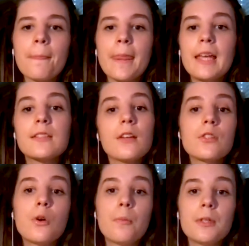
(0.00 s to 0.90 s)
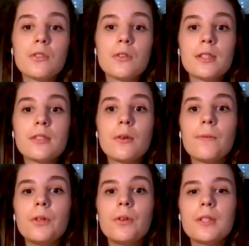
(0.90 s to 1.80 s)
It's also open source, so if
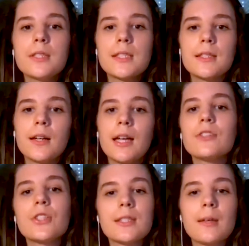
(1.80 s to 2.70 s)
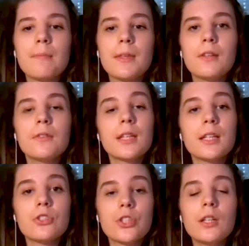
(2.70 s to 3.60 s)
you notice it's not catching something you think
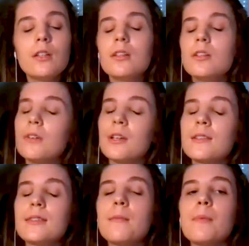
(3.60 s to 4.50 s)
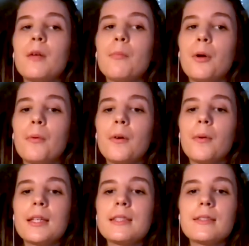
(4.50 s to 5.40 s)
it should, you can submit a pull
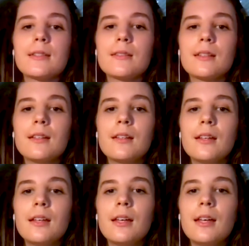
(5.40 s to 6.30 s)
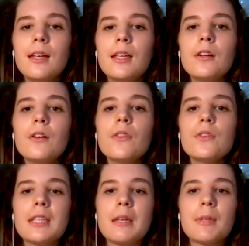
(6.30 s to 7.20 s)
request. Here are
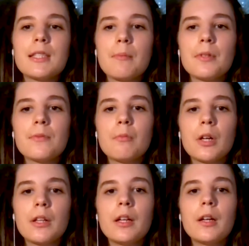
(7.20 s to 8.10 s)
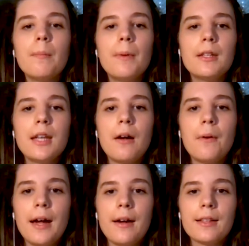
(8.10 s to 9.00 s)
those same examples from earlier, but now
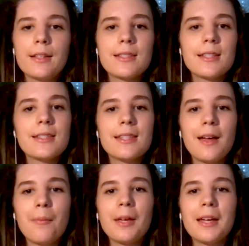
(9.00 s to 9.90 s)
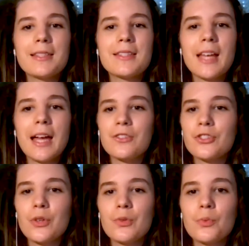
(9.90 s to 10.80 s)
Alex is helping us catch
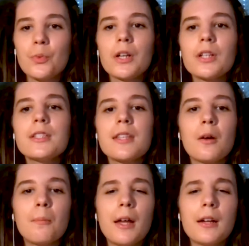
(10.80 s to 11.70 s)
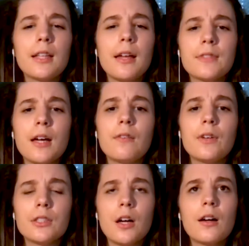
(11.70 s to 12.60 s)
those words that are better left out of our
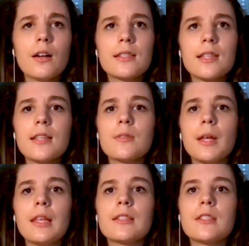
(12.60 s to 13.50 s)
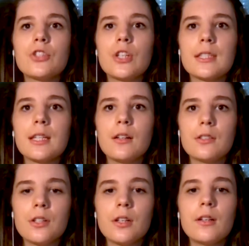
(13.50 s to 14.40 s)
docs, as well as suggesting
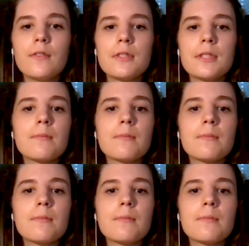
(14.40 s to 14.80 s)
alternatives.